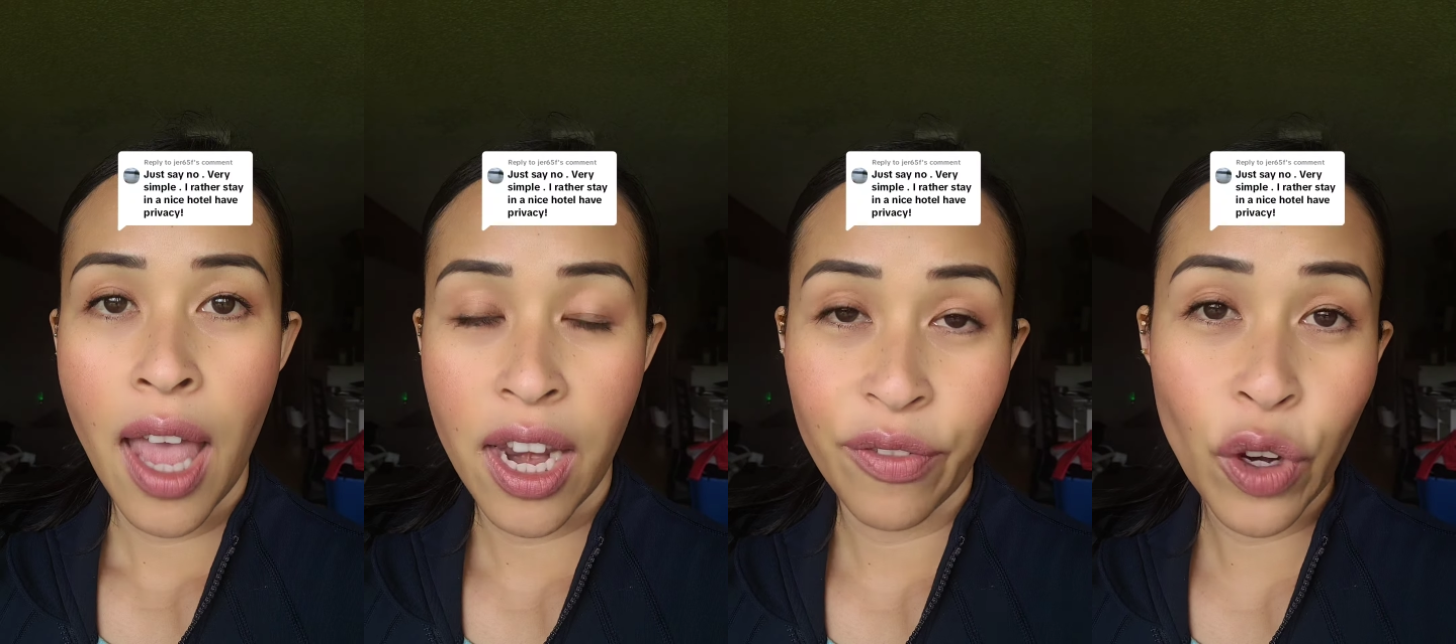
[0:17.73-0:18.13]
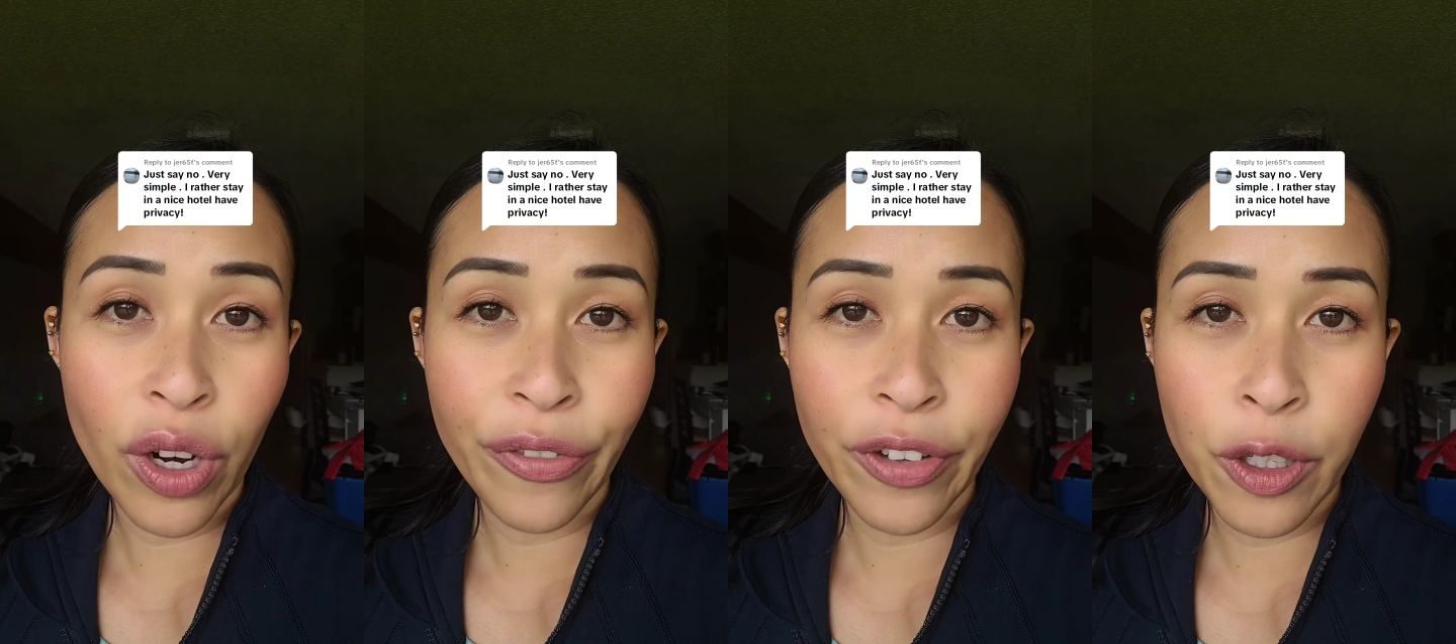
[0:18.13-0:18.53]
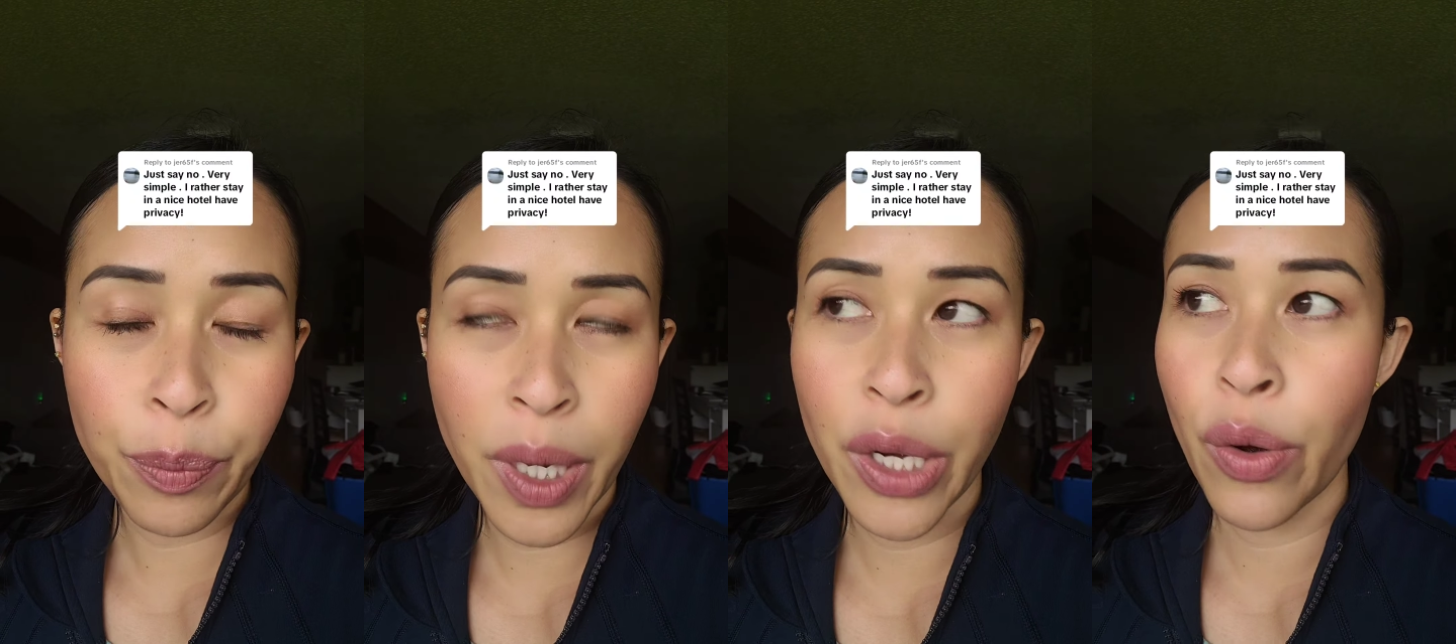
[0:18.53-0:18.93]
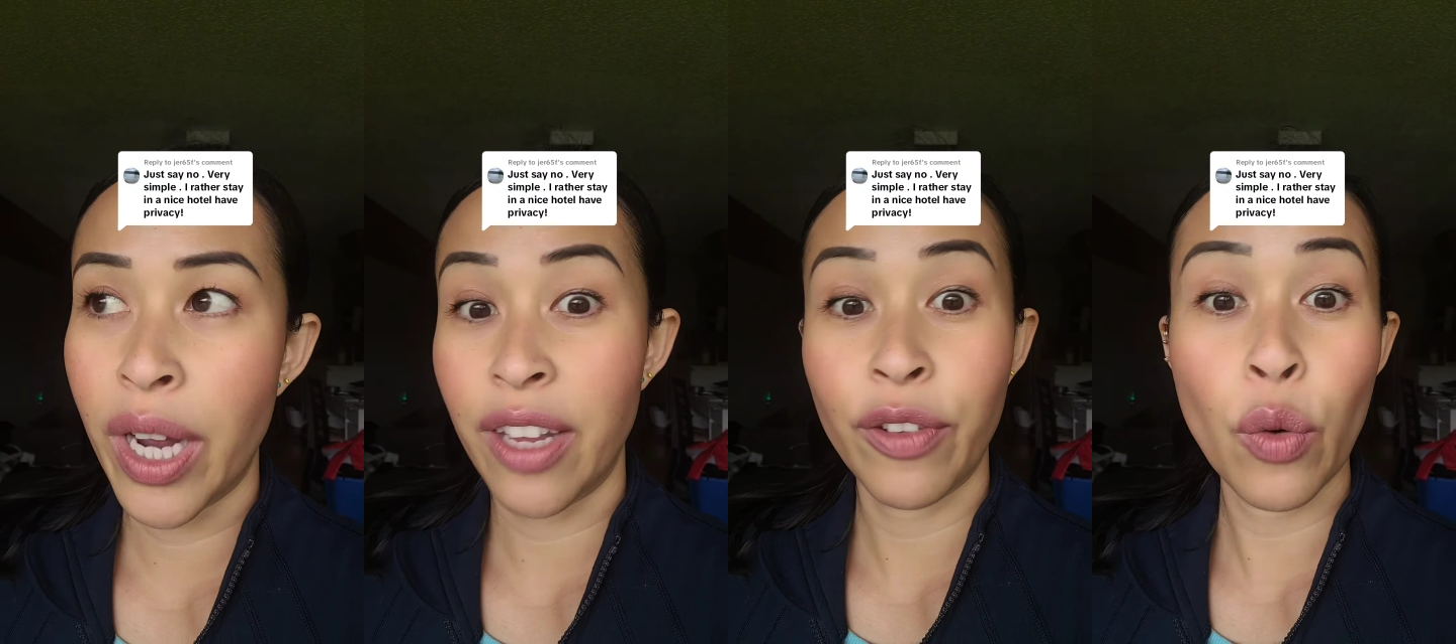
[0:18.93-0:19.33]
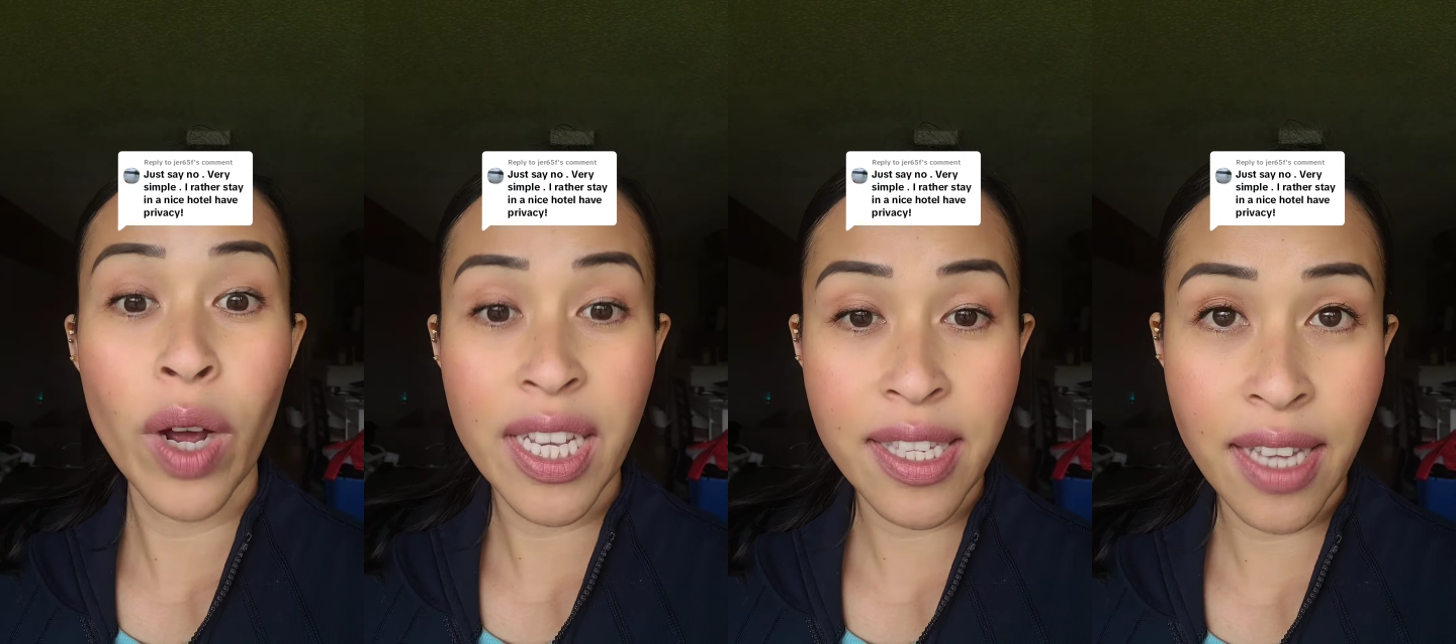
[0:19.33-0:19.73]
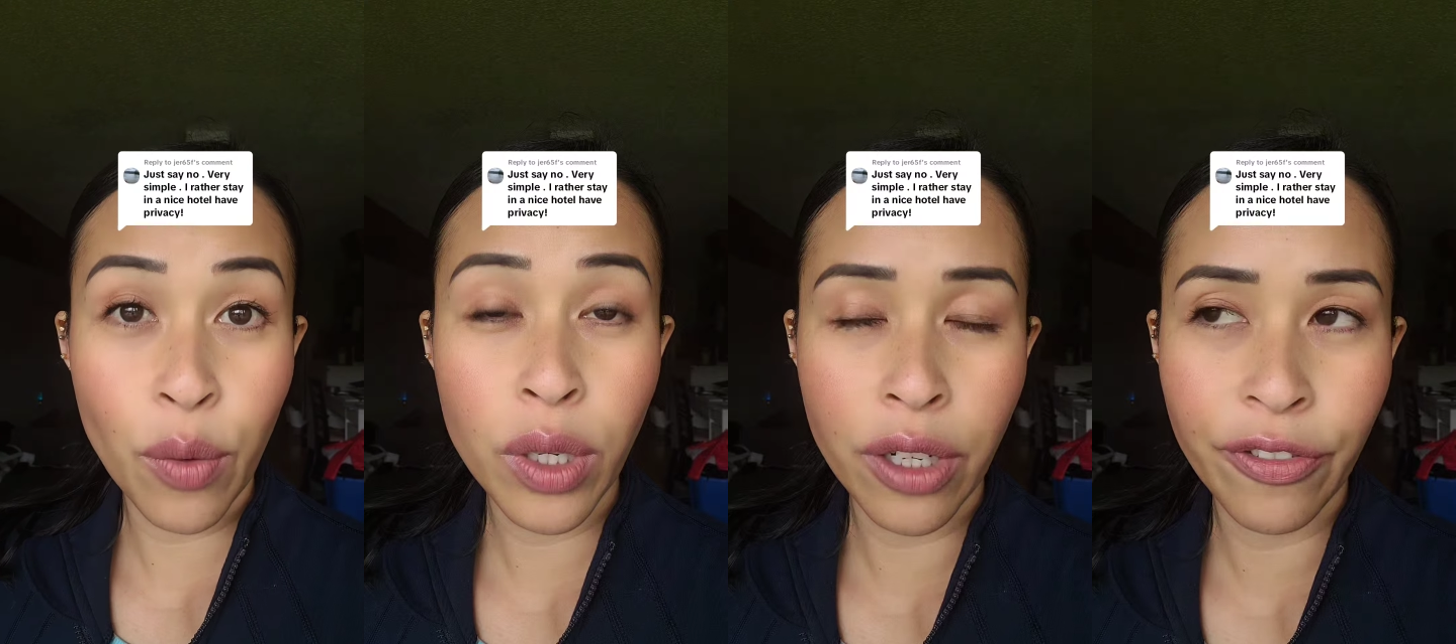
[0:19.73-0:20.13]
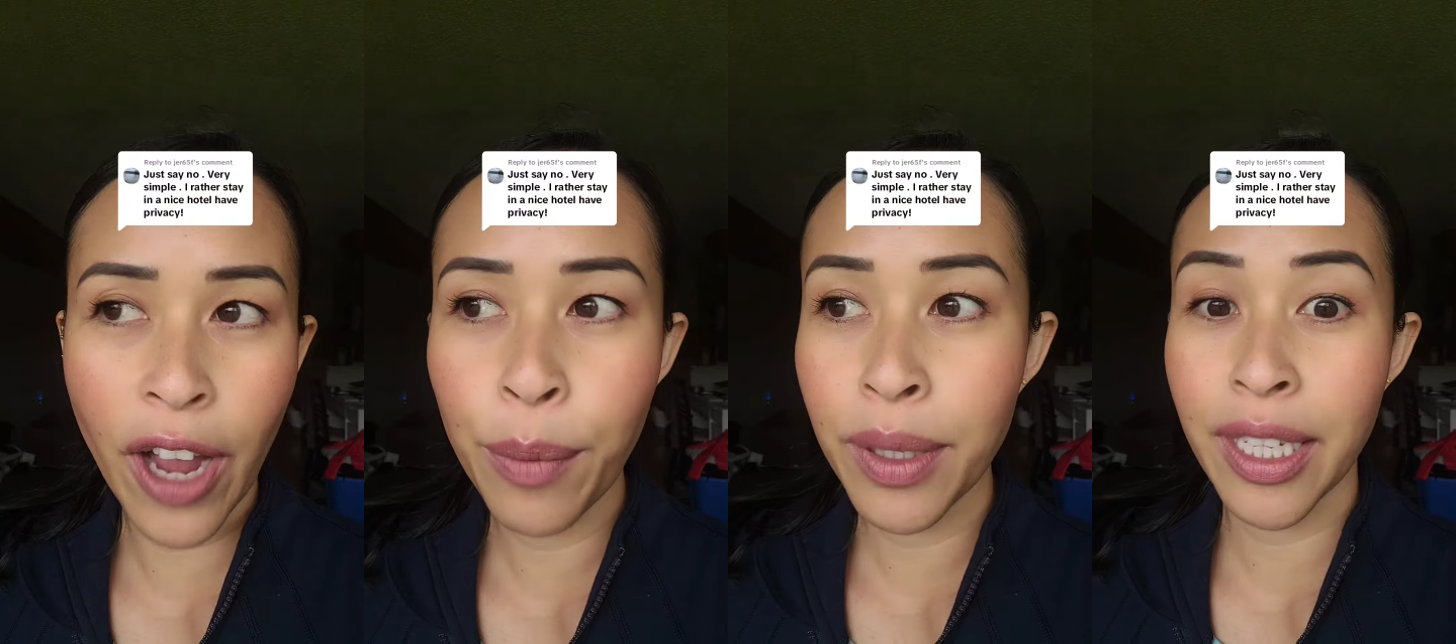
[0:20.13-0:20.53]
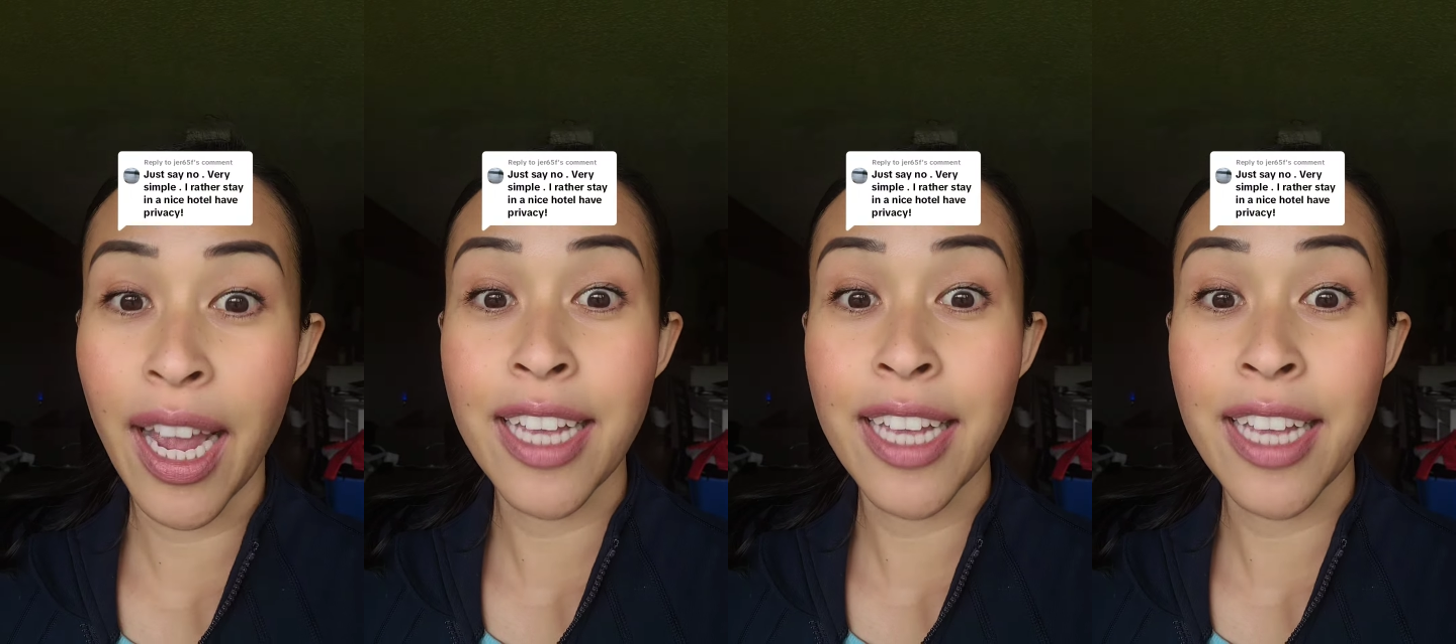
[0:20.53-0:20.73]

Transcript: And if you're a Filipino and if you want to stay with your family,